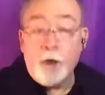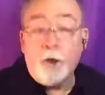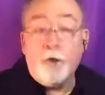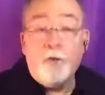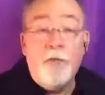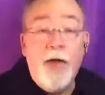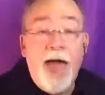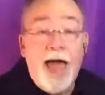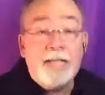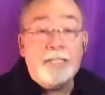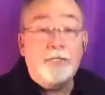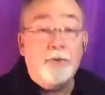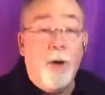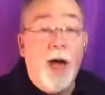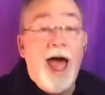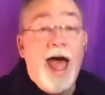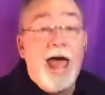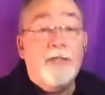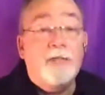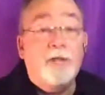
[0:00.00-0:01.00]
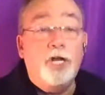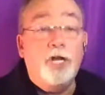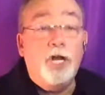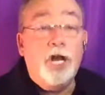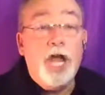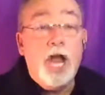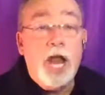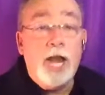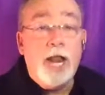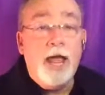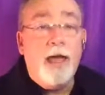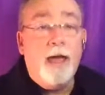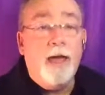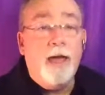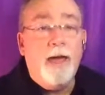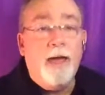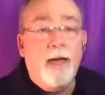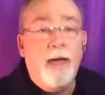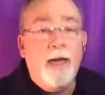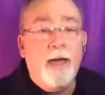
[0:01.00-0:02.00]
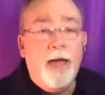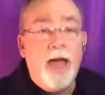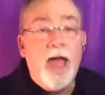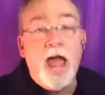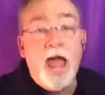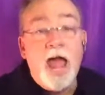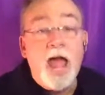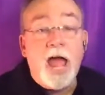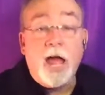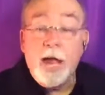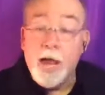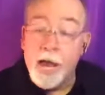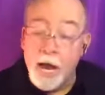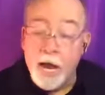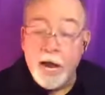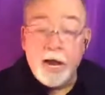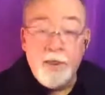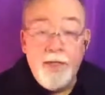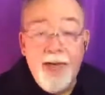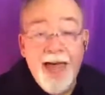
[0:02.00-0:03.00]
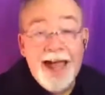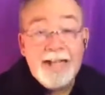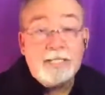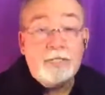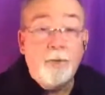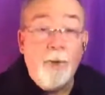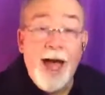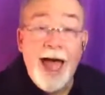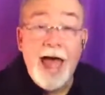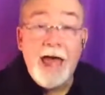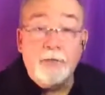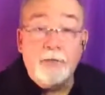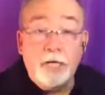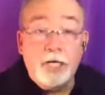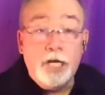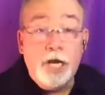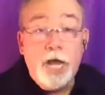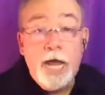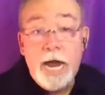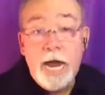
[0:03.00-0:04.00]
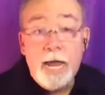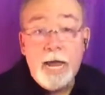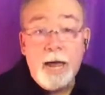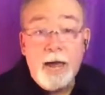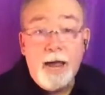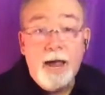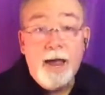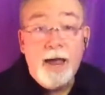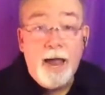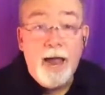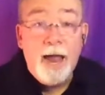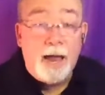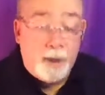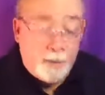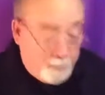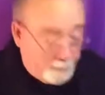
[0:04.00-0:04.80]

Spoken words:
That's why the lady, that's why the lady,